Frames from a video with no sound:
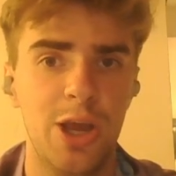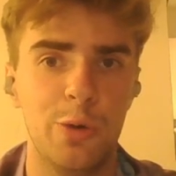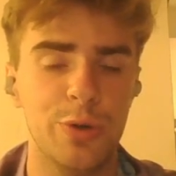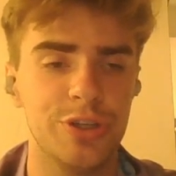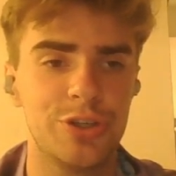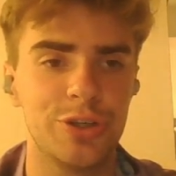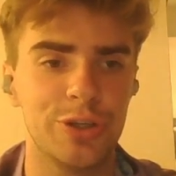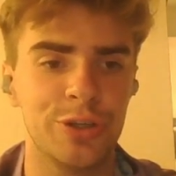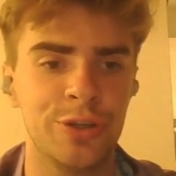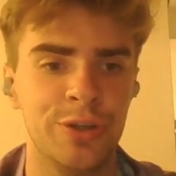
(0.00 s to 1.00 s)
which
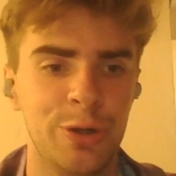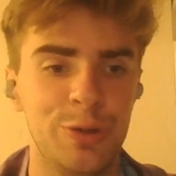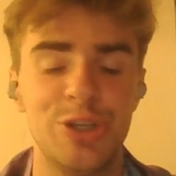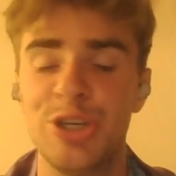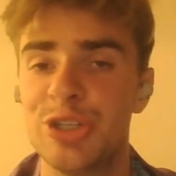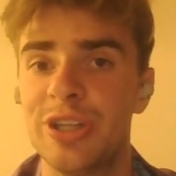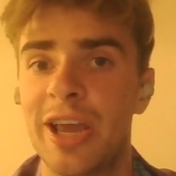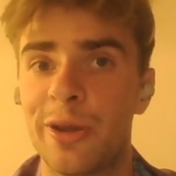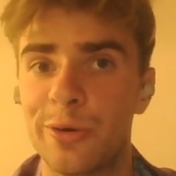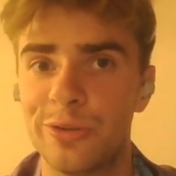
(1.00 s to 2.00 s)
isn't
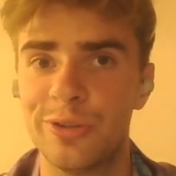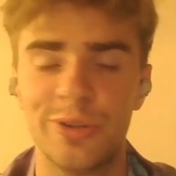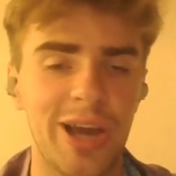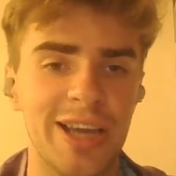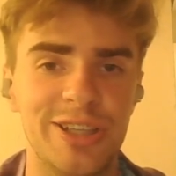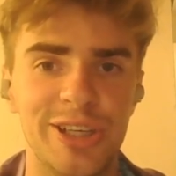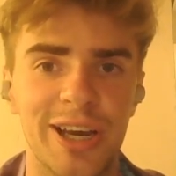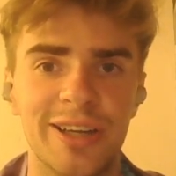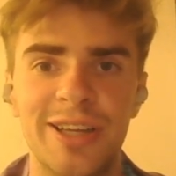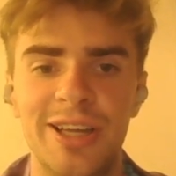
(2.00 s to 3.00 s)
a good
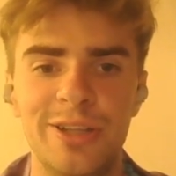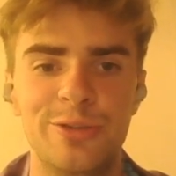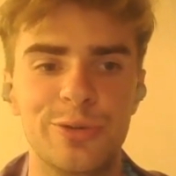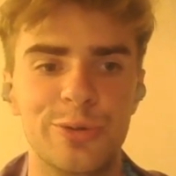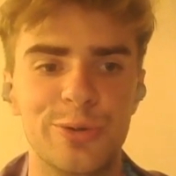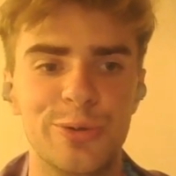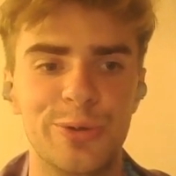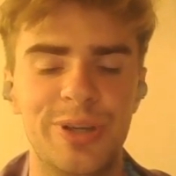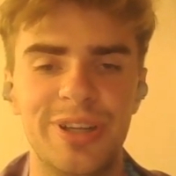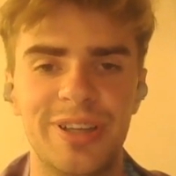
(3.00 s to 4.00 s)
idea to